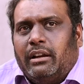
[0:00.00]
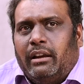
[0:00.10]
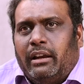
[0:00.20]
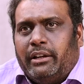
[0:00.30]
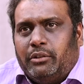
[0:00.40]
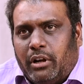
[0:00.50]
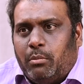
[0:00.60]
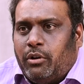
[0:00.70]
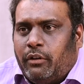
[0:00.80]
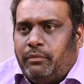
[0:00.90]
Led good
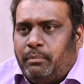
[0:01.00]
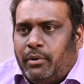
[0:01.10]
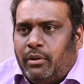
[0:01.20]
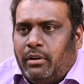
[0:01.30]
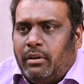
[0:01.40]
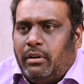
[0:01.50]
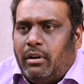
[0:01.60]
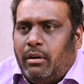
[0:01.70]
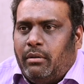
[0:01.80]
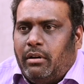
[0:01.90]
amount of
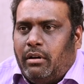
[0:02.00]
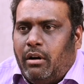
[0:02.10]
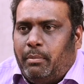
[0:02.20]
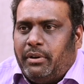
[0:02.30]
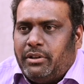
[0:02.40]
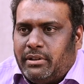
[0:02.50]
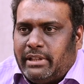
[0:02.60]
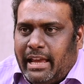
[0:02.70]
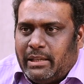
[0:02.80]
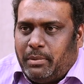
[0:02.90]
operations
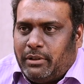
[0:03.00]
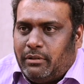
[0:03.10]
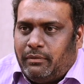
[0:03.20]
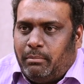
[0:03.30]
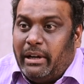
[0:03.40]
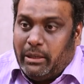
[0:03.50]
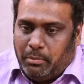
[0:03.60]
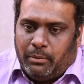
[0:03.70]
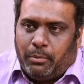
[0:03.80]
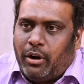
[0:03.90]
aspects of
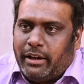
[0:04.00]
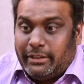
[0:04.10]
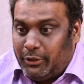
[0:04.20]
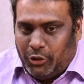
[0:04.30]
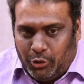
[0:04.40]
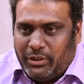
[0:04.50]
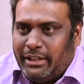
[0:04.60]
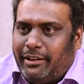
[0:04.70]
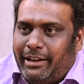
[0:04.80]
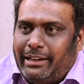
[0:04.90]
multiple products that you're using
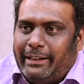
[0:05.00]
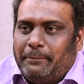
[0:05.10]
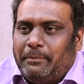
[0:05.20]
currently.